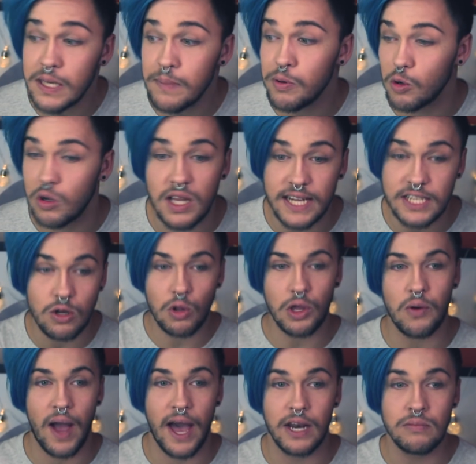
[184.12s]
simple, collect all
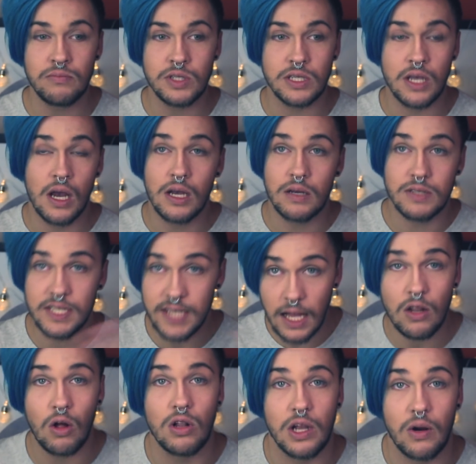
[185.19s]
your items,
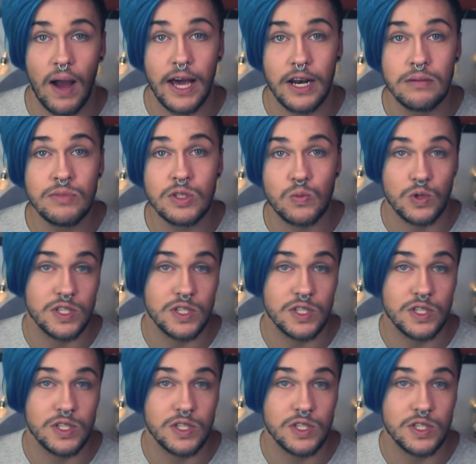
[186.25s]
sell all your items,